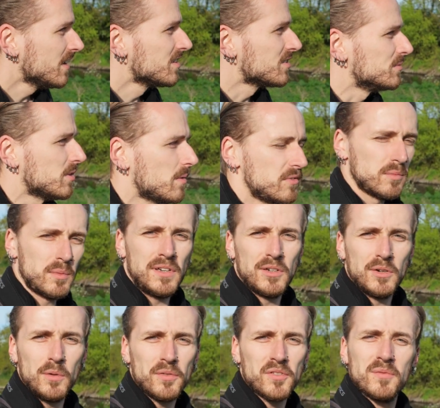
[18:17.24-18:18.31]
Sometimes you win
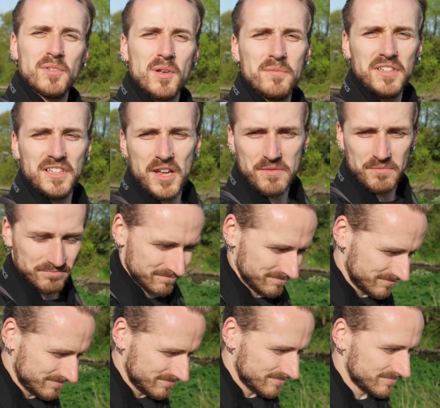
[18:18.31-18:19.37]
it all, sometimes you don't.
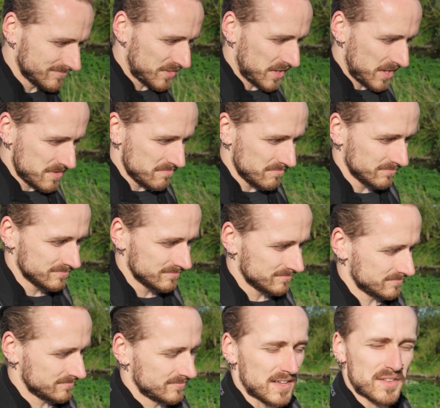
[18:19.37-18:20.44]
So
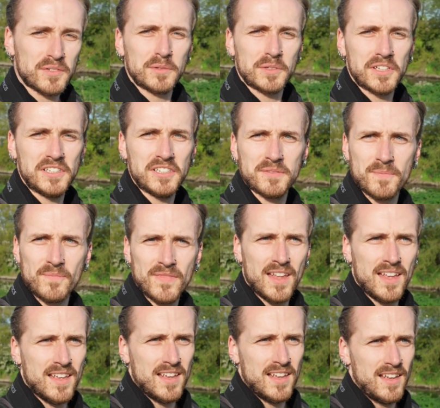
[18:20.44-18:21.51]
that's all good.
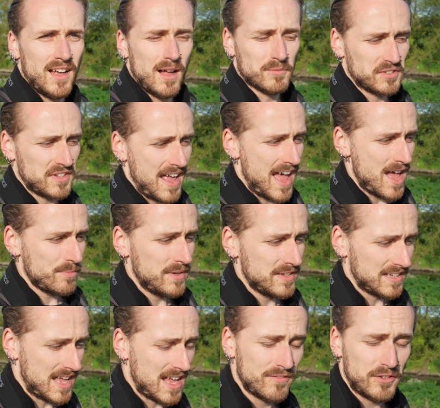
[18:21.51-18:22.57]
I'm just happy
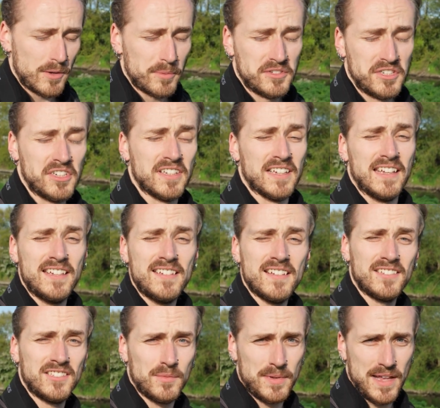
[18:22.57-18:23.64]
to have the opportunity
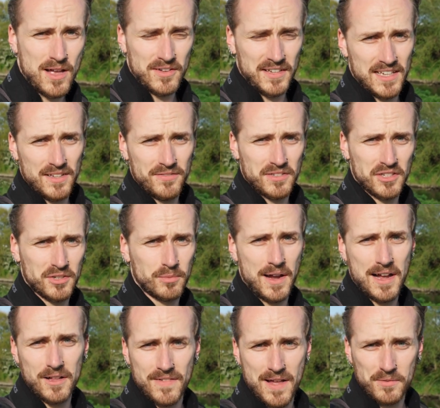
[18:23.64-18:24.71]
to be out here for
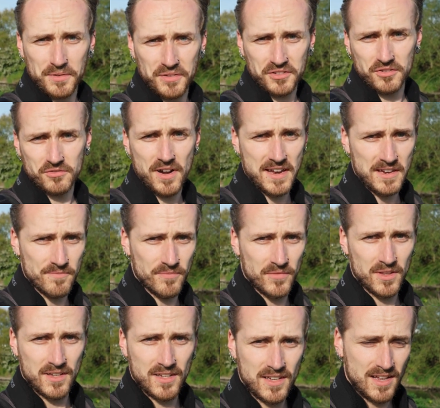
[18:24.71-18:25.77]
12 hours straight.
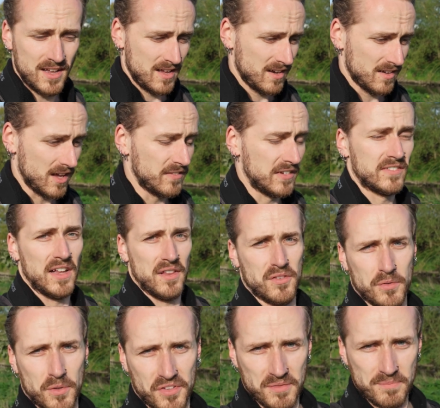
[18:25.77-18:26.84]
I think
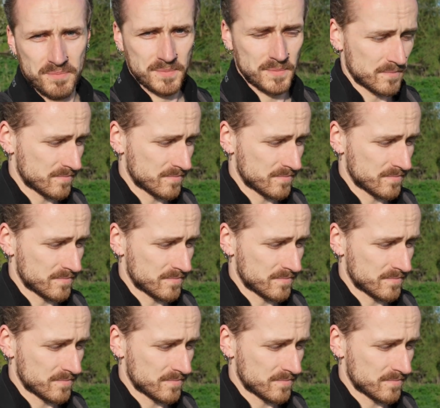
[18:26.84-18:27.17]
that's awesome.